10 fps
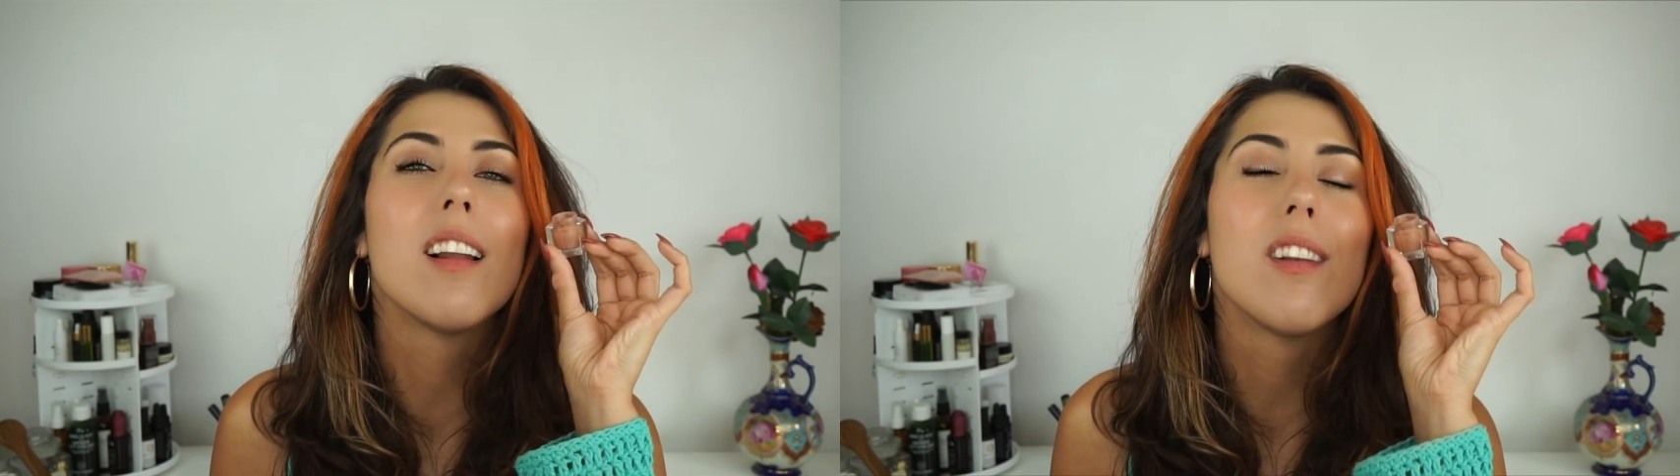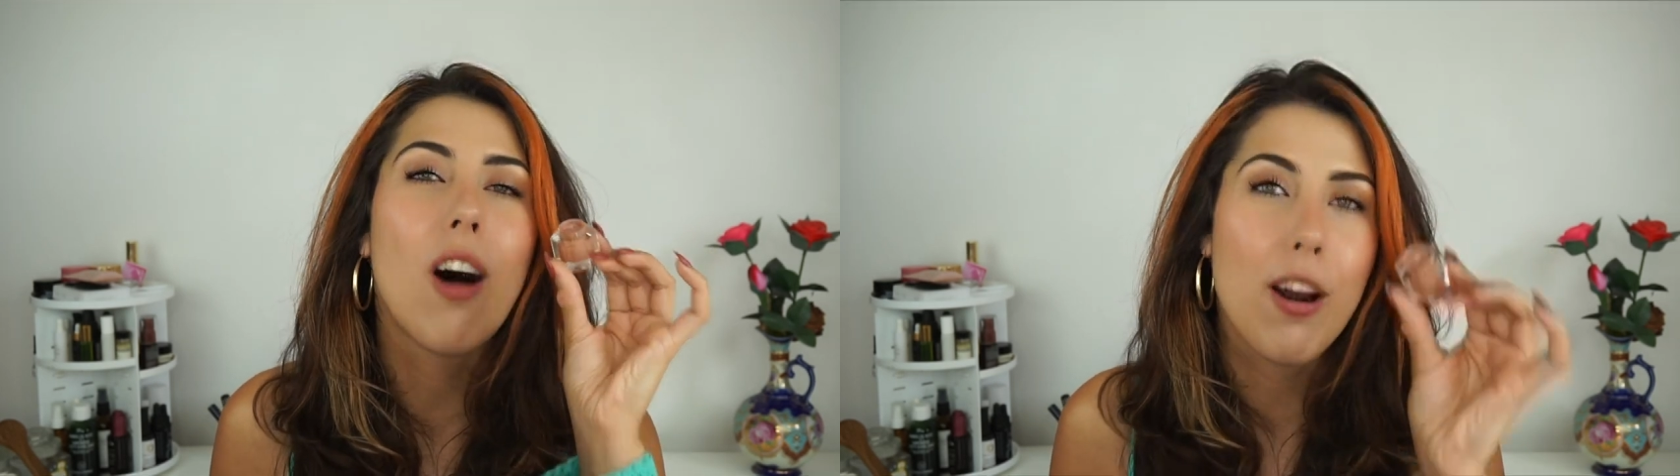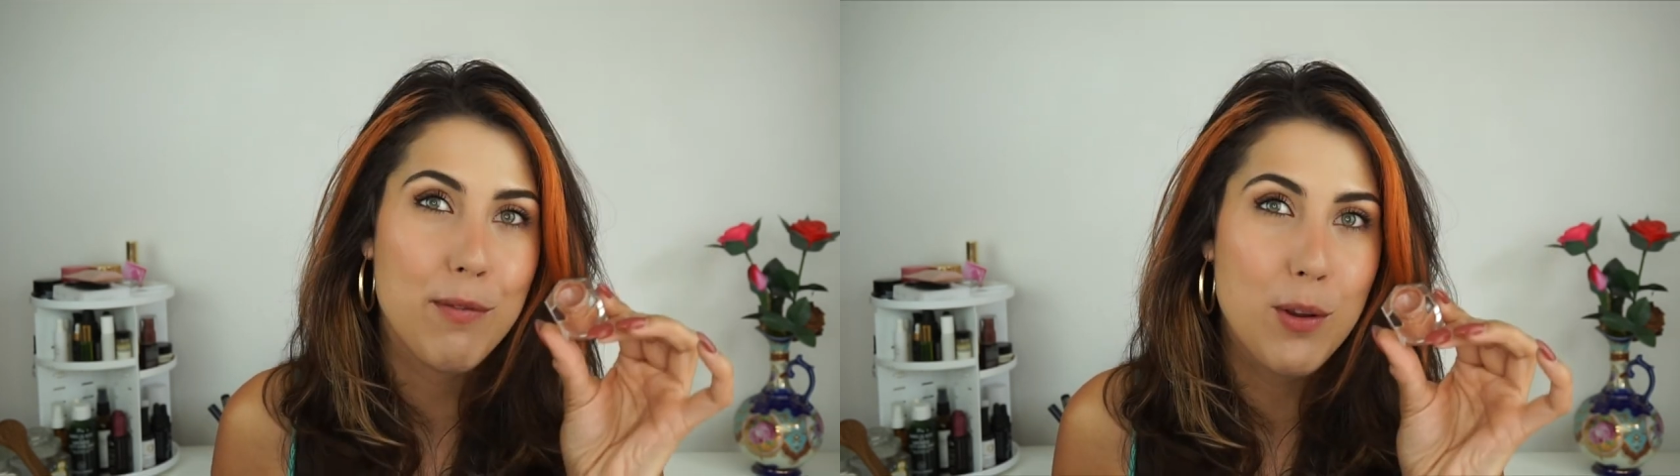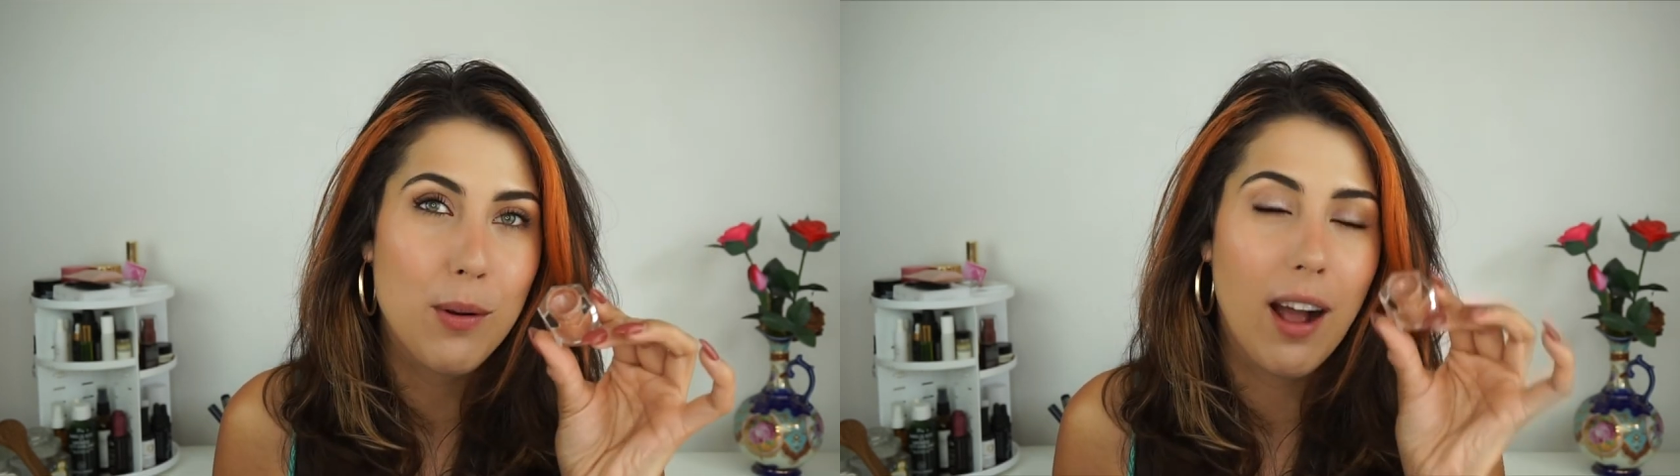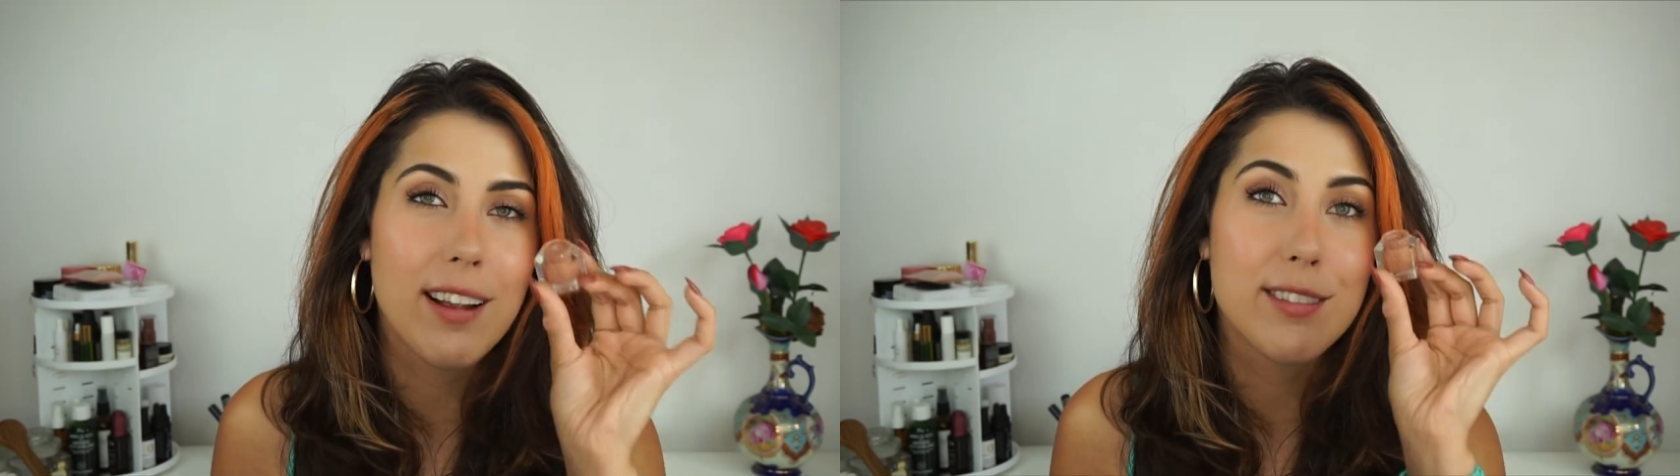a lot of you
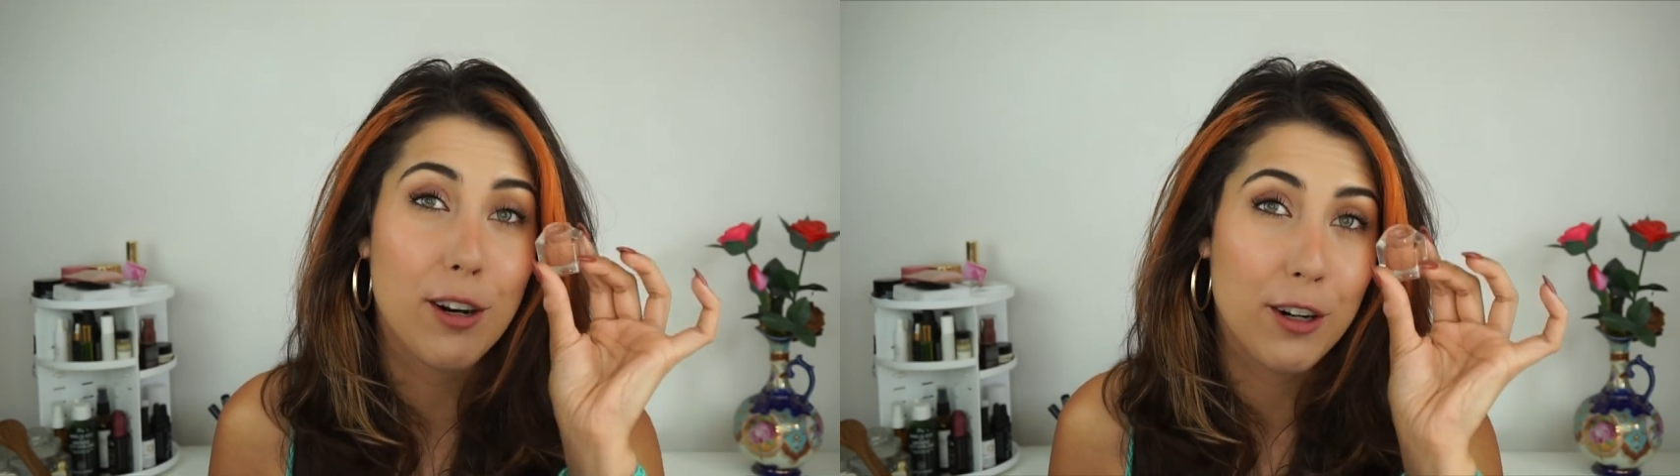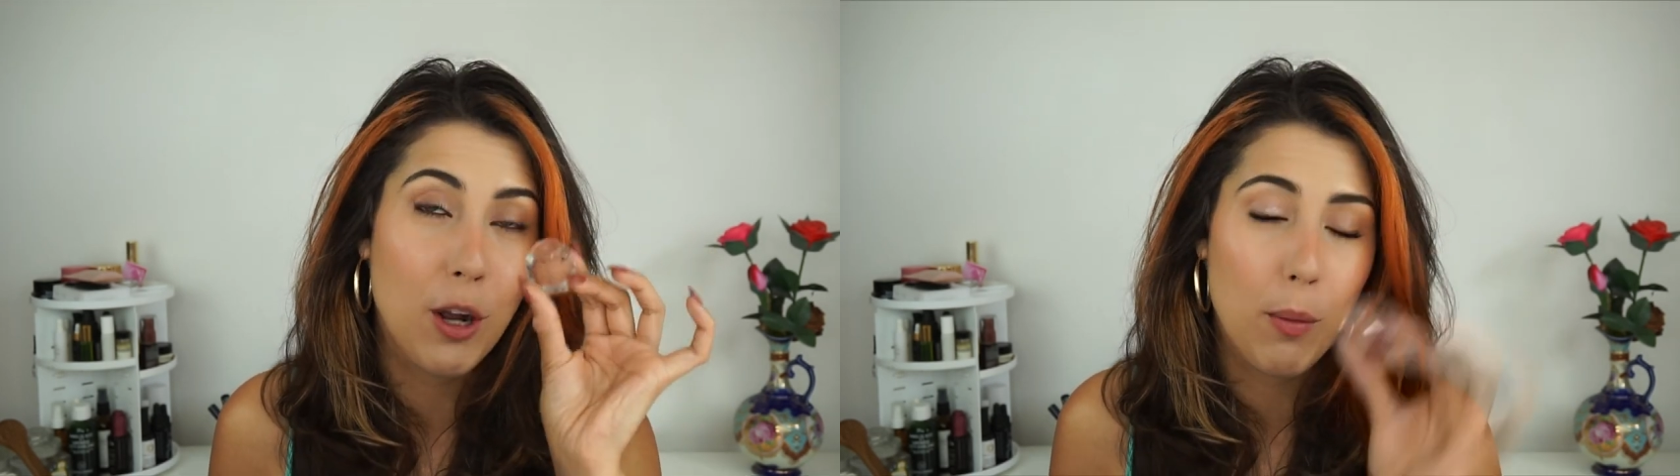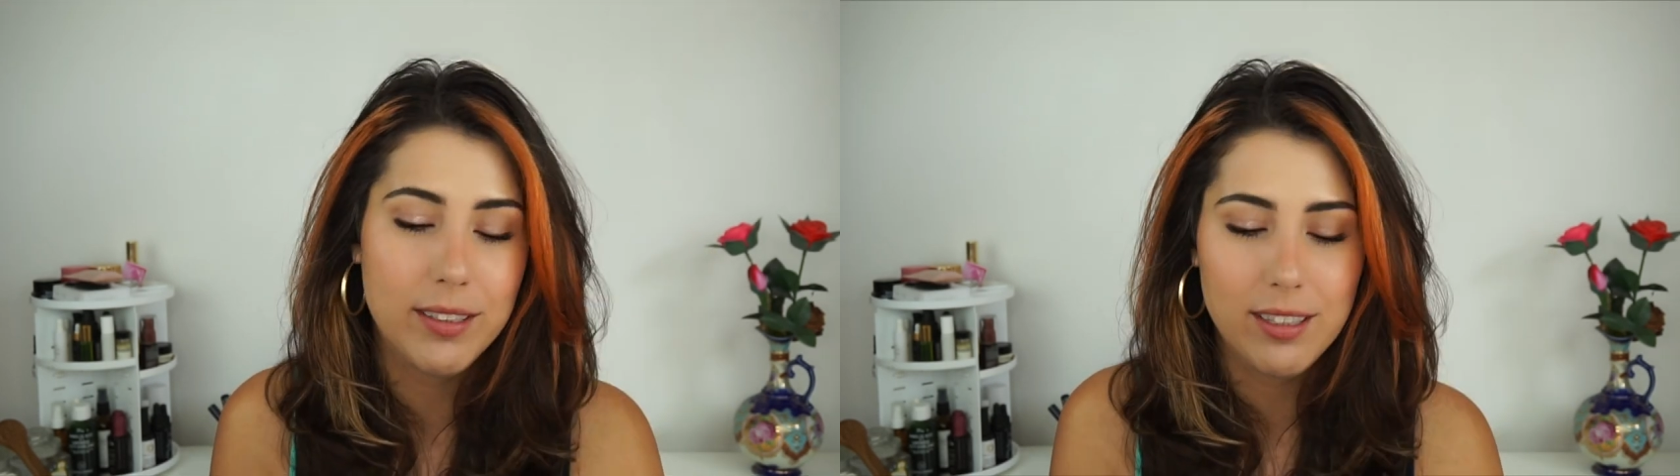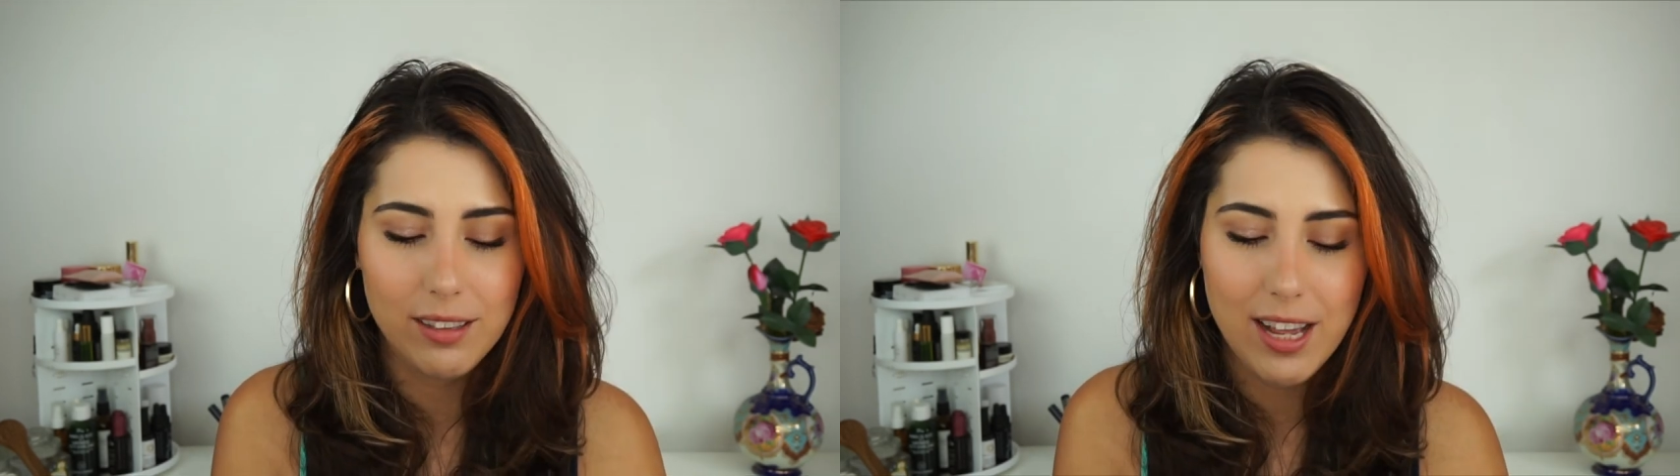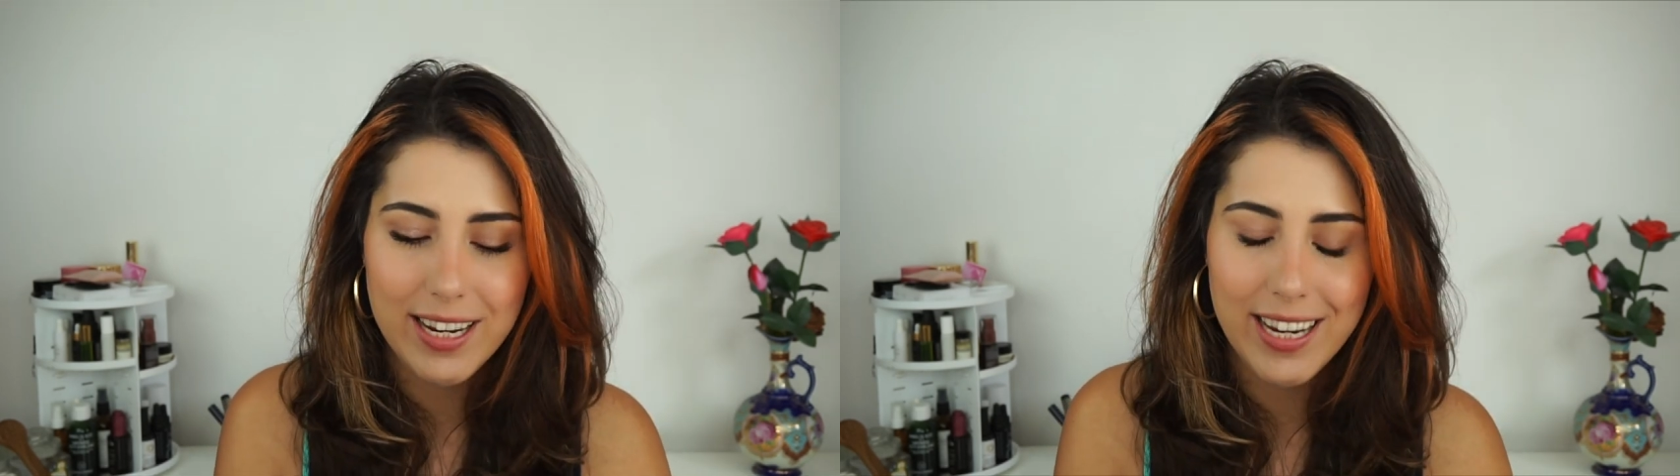guys are going to
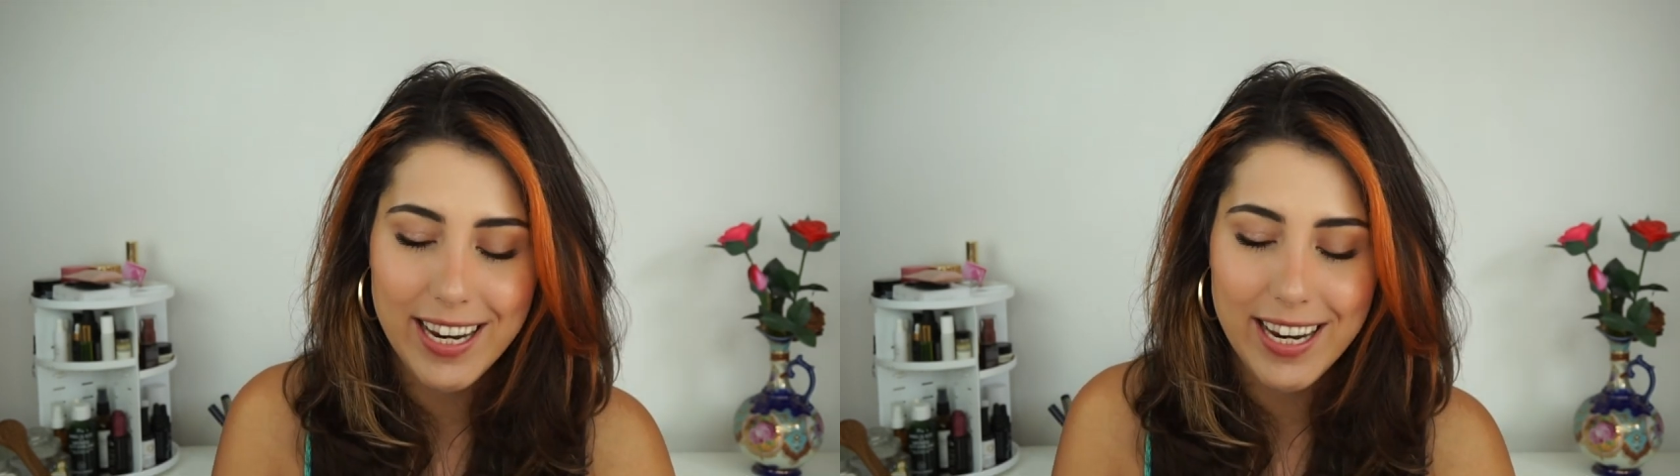like.